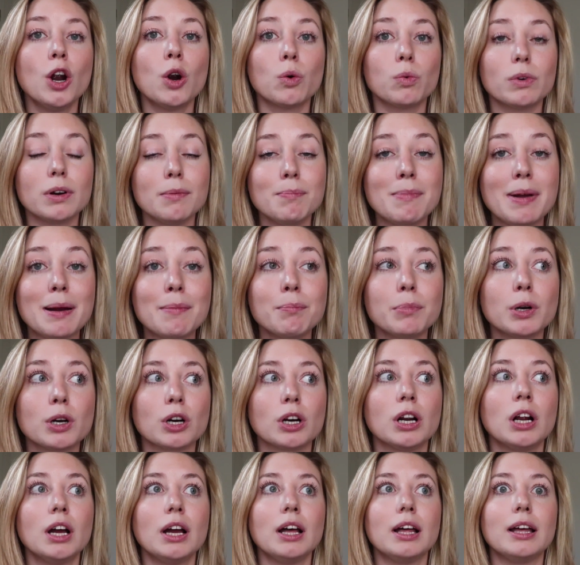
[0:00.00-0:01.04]

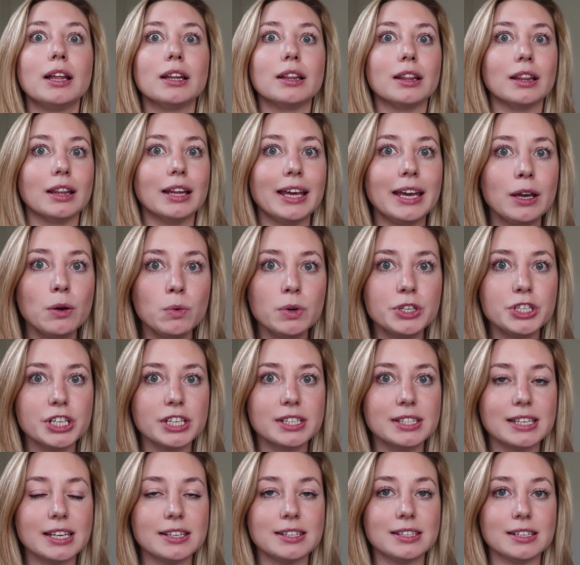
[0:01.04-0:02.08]
Remember, language
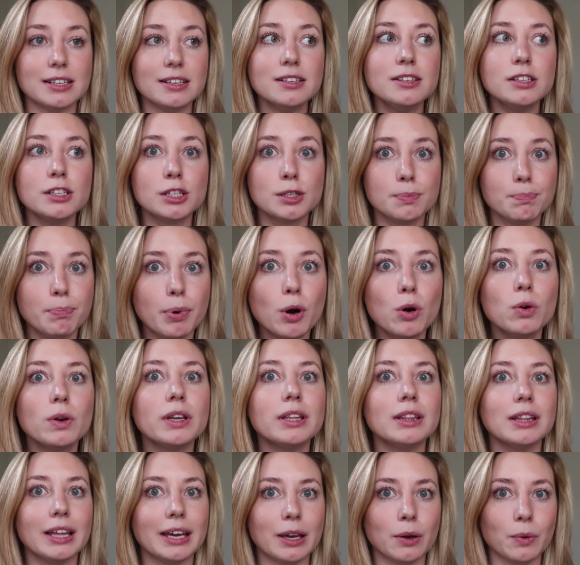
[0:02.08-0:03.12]
existed,
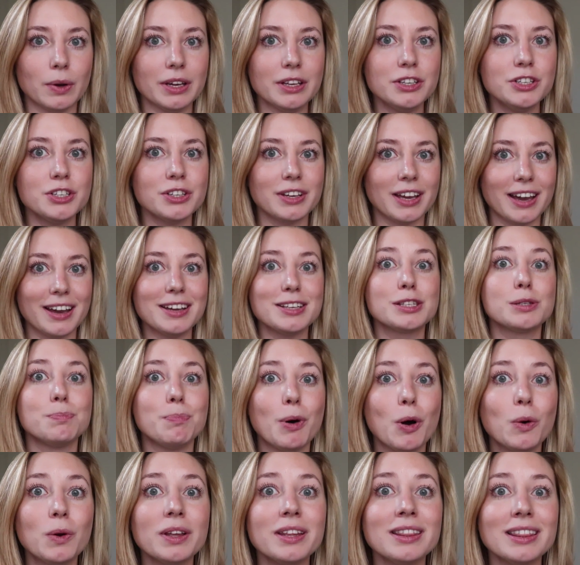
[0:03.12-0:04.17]
spoken language, okay?
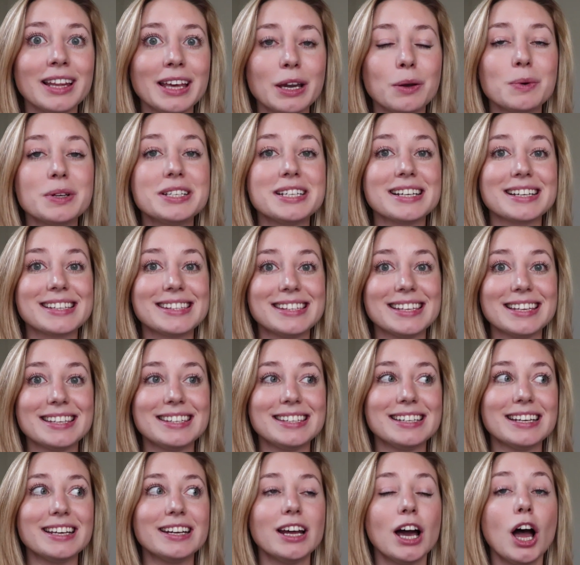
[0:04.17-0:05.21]
Spoken language
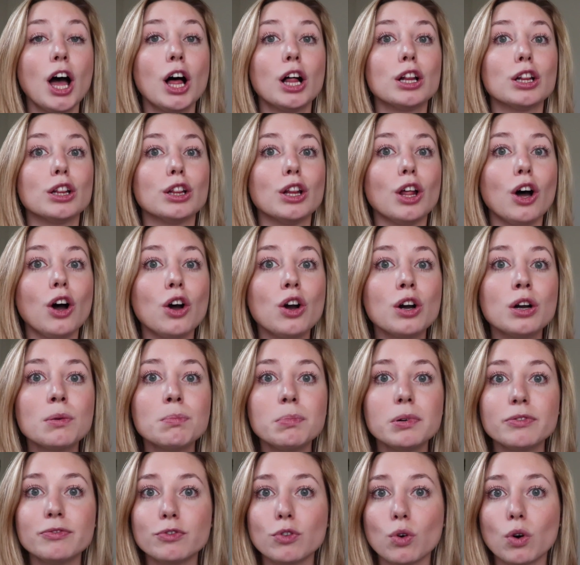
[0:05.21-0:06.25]
existed long
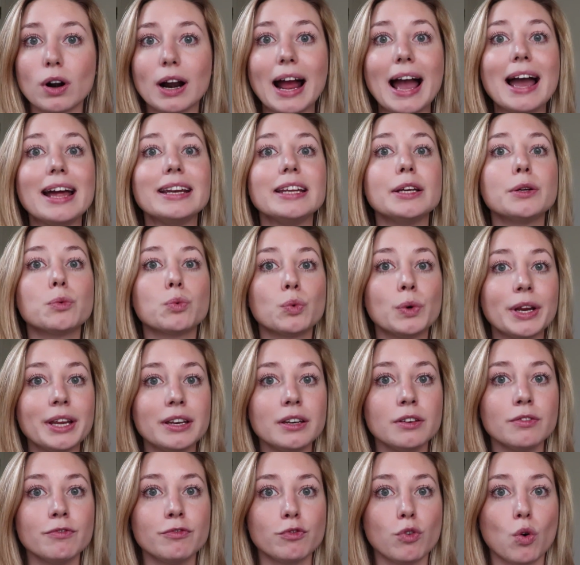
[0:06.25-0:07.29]
before any
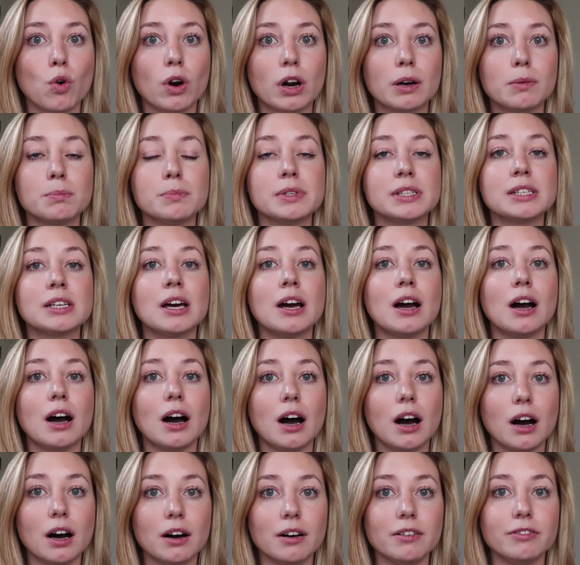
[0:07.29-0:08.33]
written forms
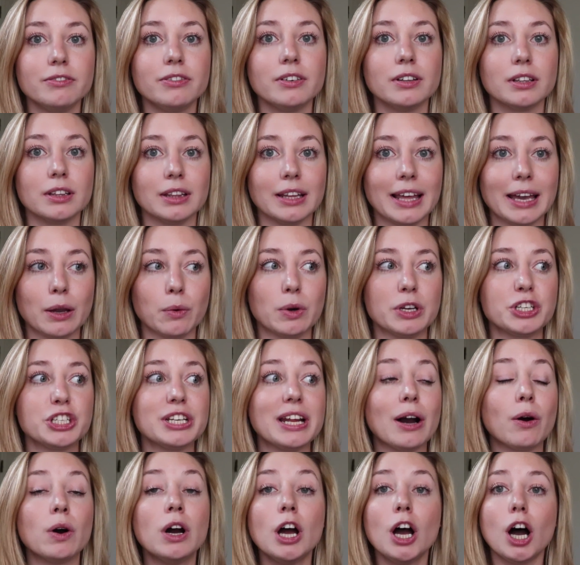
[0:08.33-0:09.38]
of language.
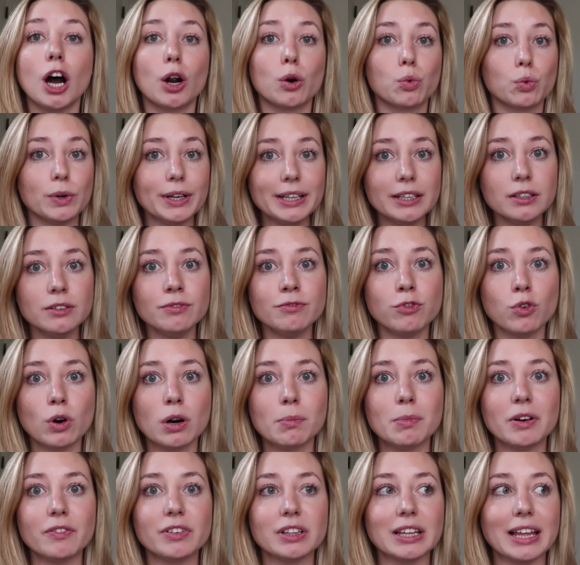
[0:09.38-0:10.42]
Now, a written
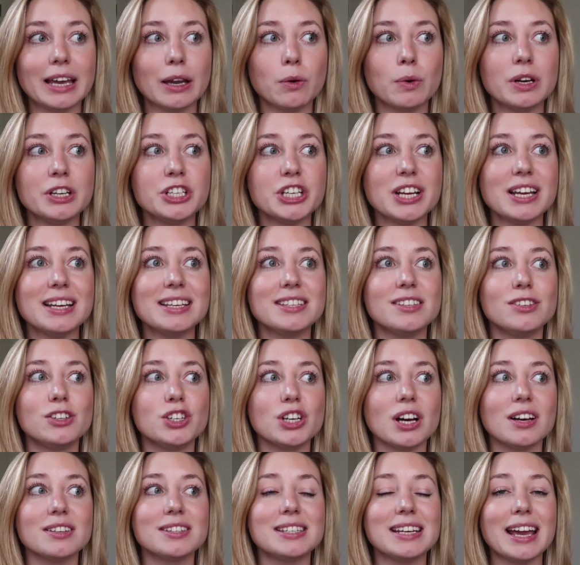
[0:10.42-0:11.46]
form of a language is
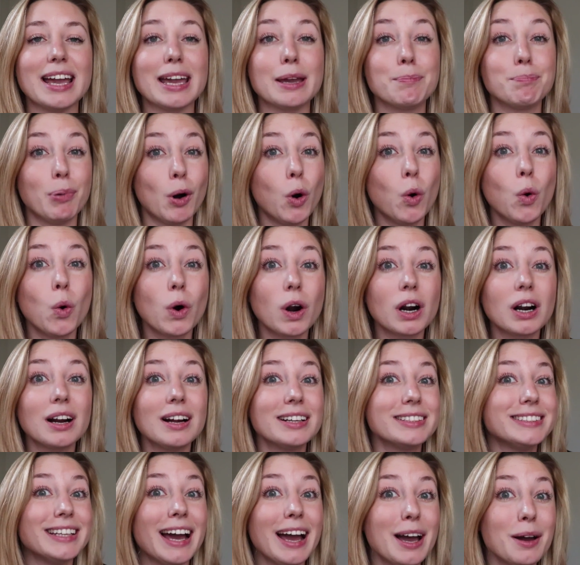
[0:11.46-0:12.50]
just a poor
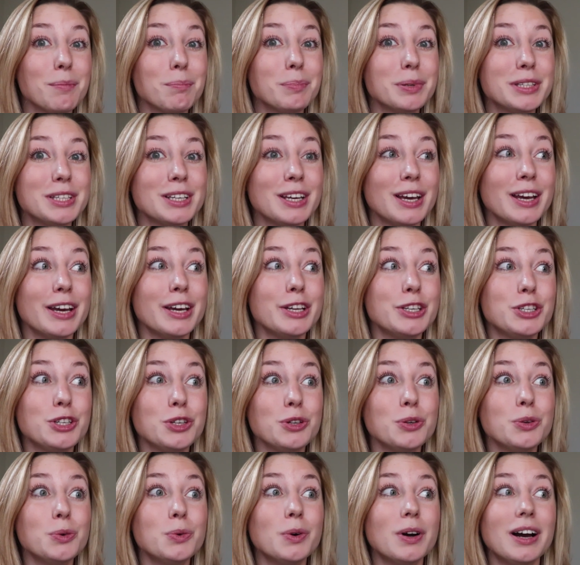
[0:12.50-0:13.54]
attempt
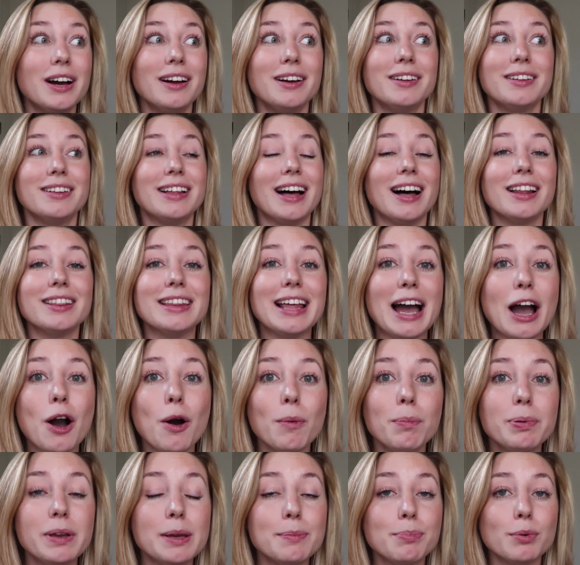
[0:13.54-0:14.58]
to
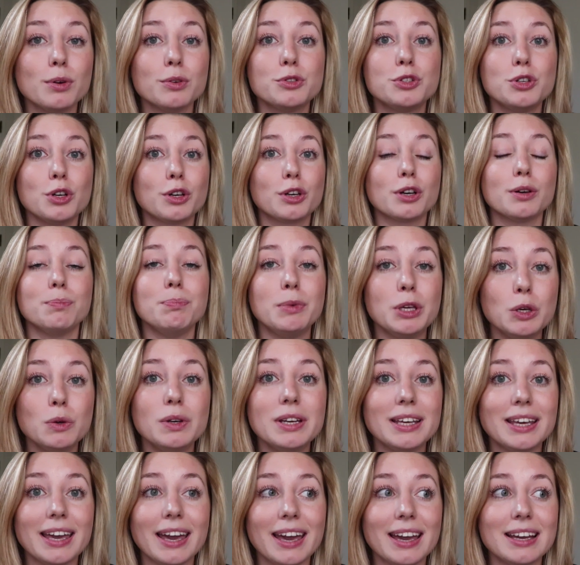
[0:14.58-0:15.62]
allow people to
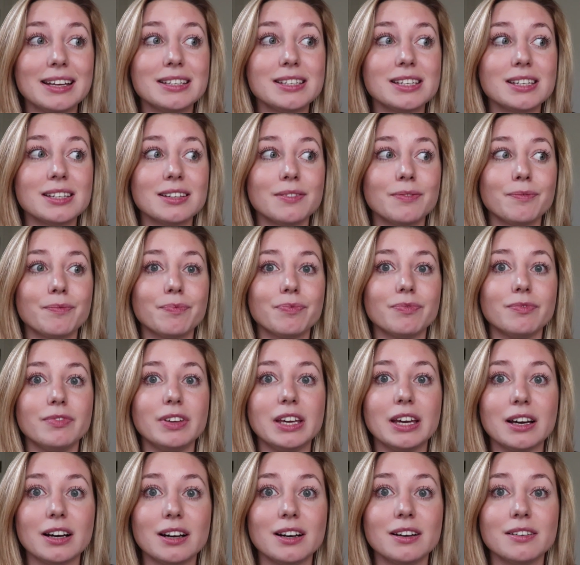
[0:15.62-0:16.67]
communicate
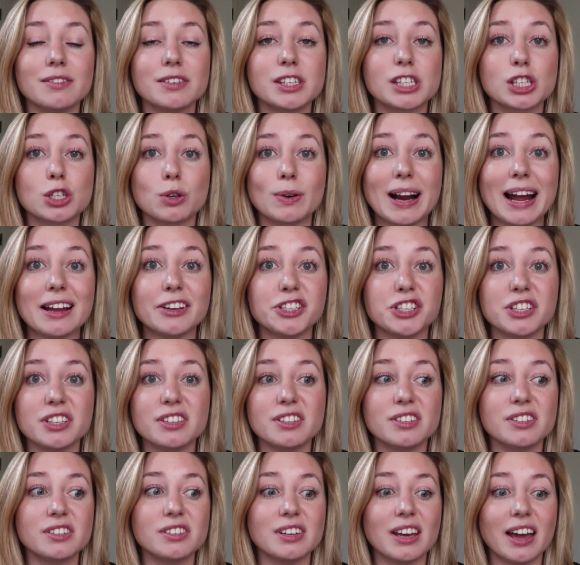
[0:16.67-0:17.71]
via
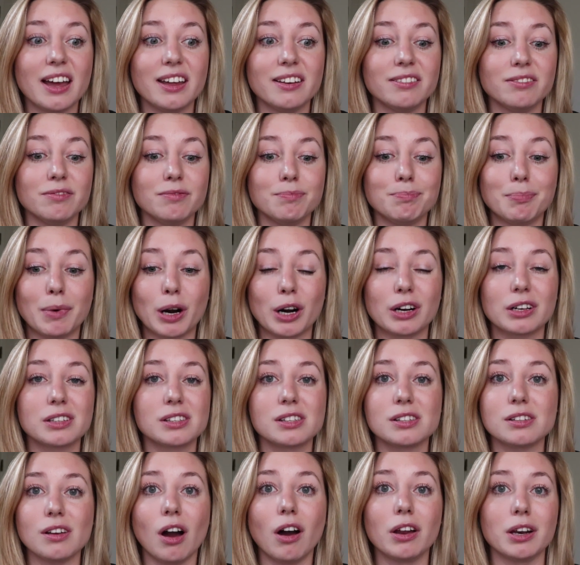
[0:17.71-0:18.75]
scratches and
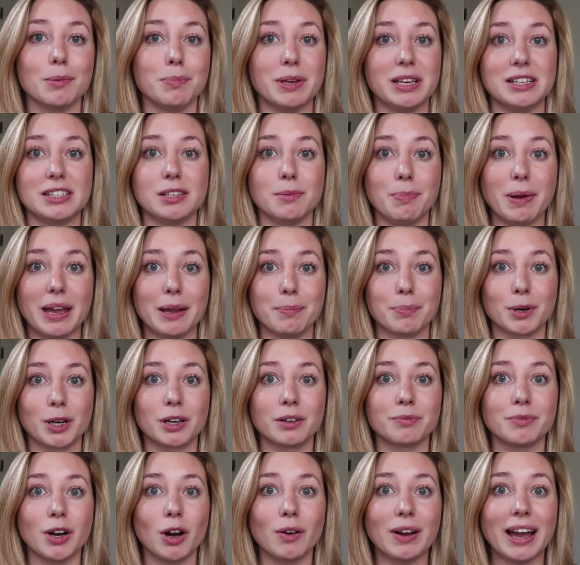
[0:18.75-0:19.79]
marks on a piece of
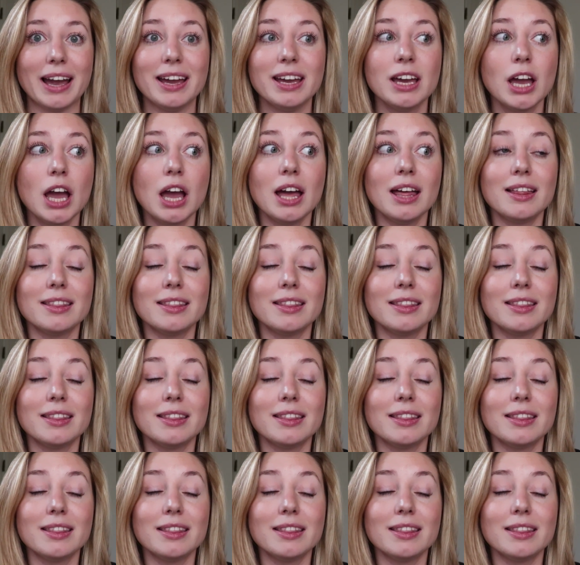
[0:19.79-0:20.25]
paper, okay?